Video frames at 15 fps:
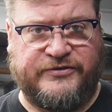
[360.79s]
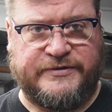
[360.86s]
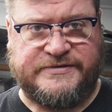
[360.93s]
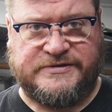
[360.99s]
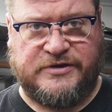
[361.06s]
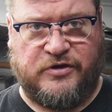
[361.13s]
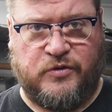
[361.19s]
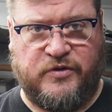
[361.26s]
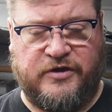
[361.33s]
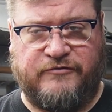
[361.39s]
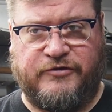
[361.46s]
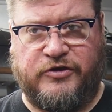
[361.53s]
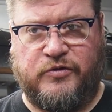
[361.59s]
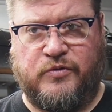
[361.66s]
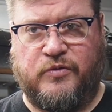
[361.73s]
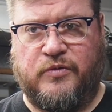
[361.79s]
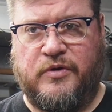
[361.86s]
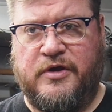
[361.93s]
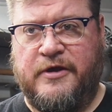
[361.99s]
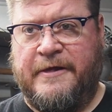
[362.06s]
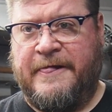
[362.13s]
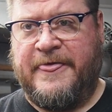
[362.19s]
So if you
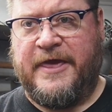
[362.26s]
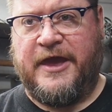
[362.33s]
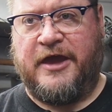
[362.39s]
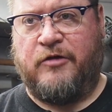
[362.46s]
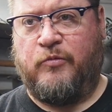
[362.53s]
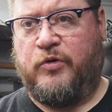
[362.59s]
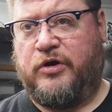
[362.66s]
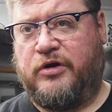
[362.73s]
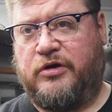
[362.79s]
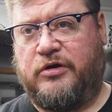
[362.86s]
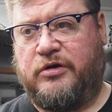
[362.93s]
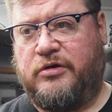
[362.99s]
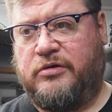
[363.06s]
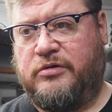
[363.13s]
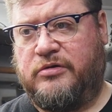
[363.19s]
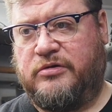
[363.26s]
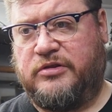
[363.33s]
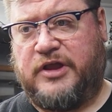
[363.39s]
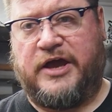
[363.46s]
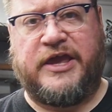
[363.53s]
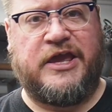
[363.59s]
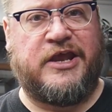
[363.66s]
were
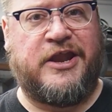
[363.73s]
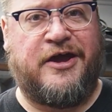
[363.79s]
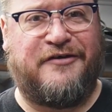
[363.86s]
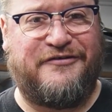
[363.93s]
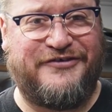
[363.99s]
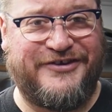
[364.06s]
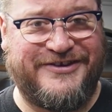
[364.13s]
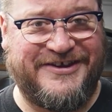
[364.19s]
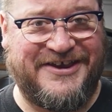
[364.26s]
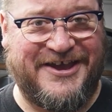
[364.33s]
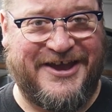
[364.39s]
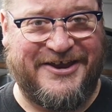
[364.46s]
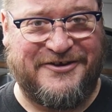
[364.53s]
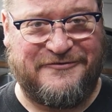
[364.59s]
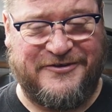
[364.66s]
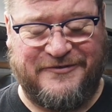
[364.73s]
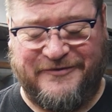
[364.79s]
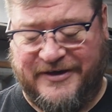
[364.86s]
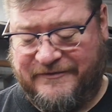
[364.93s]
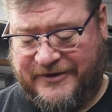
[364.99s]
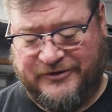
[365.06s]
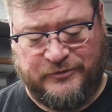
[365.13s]
lucky enough to get a
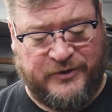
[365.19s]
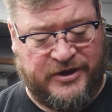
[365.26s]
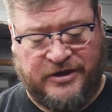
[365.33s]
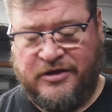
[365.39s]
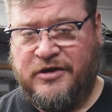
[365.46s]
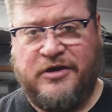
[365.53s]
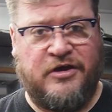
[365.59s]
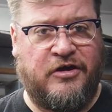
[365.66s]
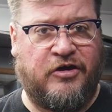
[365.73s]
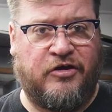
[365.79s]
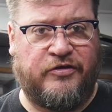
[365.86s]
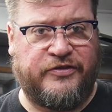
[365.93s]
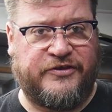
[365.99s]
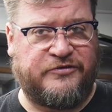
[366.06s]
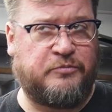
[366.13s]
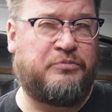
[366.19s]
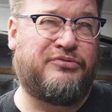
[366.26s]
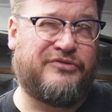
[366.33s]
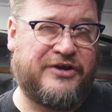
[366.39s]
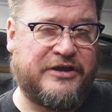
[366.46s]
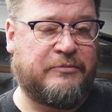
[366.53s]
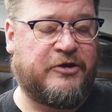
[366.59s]
V5 X-Wing, all this
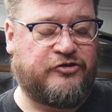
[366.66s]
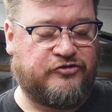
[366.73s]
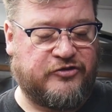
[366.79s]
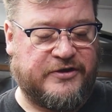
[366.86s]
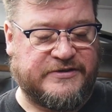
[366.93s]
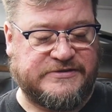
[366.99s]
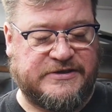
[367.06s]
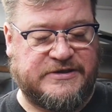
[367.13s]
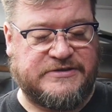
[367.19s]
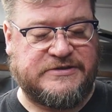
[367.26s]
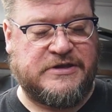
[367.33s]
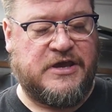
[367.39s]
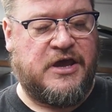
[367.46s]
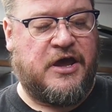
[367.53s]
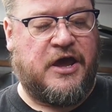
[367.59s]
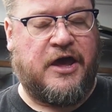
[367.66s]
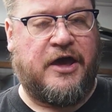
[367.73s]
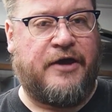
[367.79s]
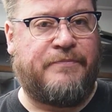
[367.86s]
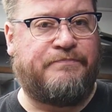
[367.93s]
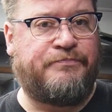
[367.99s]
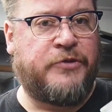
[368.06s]
pretty much translates.
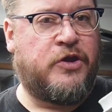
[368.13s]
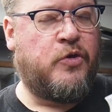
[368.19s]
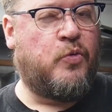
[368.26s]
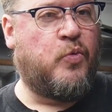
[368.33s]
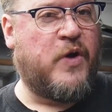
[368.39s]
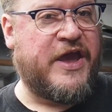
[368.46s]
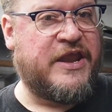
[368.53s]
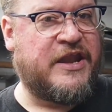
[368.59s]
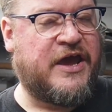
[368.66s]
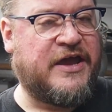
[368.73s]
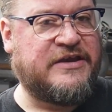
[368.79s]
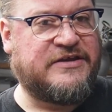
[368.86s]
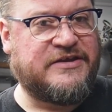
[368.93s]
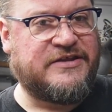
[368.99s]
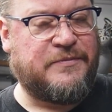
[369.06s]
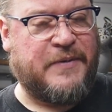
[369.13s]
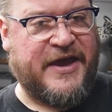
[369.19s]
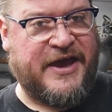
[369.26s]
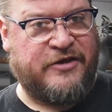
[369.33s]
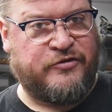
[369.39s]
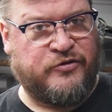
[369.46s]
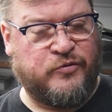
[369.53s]
When I did the
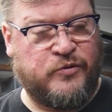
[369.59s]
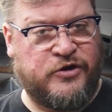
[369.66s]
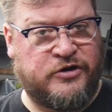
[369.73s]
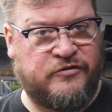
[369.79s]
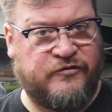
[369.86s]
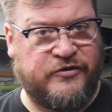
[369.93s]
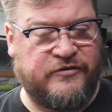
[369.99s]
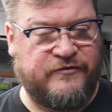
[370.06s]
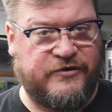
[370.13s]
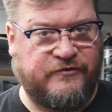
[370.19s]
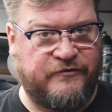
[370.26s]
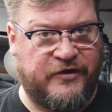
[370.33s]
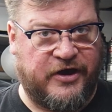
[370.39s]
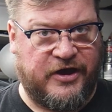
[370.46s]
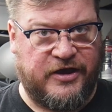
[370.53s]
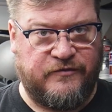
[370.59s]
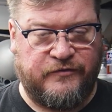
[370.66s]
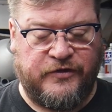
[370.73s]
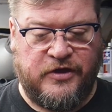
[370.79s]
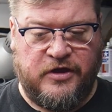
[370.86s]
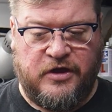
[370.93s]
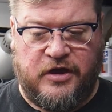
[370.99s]
pattern work for the V5,
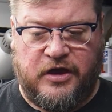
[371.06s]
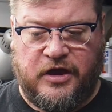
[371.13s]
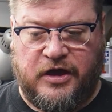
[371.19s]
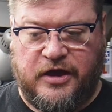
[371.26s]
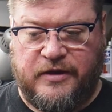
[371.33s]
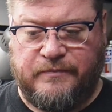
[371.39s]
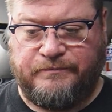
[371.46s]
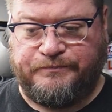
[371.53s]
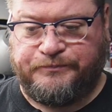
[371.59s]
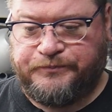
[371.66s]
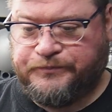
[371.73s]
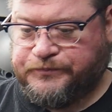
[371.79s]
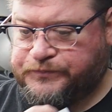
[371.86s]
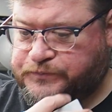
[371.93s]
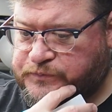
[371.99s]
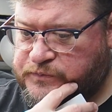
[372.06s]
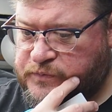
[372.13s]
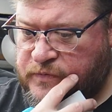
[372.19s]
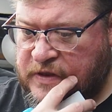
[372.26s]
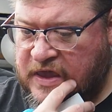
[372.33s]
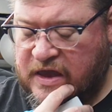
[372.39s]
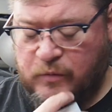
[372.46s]

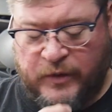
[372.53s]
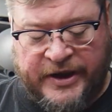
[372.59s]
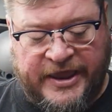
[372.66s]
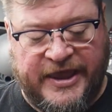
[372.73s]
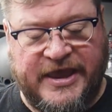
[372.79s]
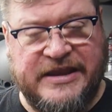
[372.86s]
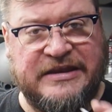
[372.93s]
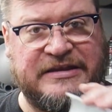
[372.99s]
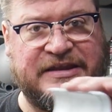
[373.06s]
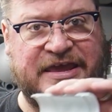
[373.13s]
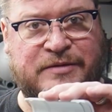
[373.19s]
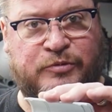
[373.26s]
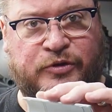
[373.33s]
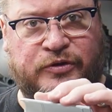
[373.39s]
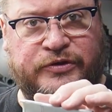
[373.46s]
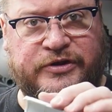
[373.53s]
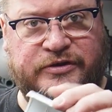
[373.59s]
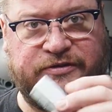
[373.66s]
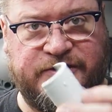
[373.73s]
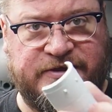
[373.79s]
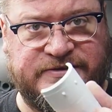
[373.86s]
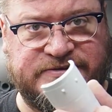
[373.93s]
I went ahead and labeled
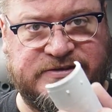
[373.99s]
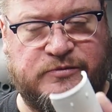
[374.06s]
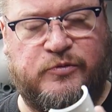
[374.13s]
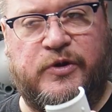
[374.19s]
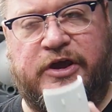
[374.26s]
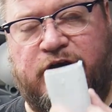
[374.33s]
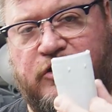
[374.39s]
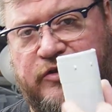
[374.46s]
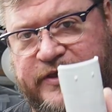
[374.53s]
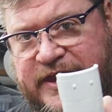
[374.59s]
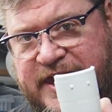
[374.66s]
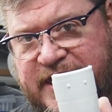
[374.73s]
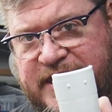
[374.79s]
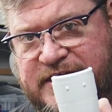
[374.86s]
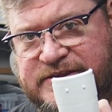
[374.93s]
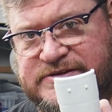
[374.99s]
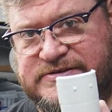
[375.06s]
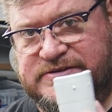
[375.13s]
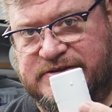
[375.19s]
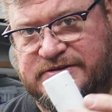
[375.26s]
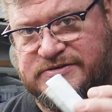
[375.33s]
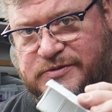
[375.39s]
these, what I call the cans.
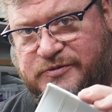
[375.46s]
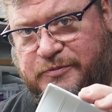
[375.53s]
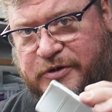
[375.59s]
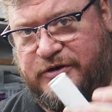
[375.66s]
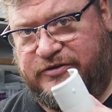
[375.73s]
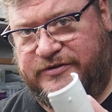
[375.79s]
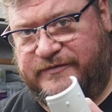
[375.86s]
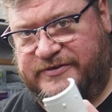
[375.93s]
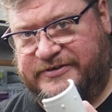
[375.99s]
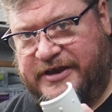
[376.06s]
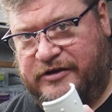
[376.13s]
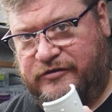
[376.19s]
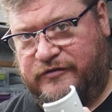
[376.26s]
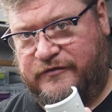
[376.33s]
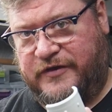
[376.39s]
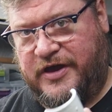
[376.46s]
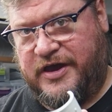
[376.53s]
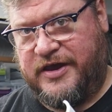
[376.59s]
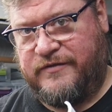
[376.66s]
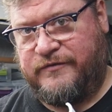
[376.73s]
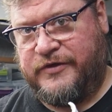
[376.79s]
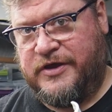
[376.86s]
These are parts of a Saturn
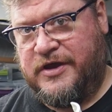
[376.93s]
V.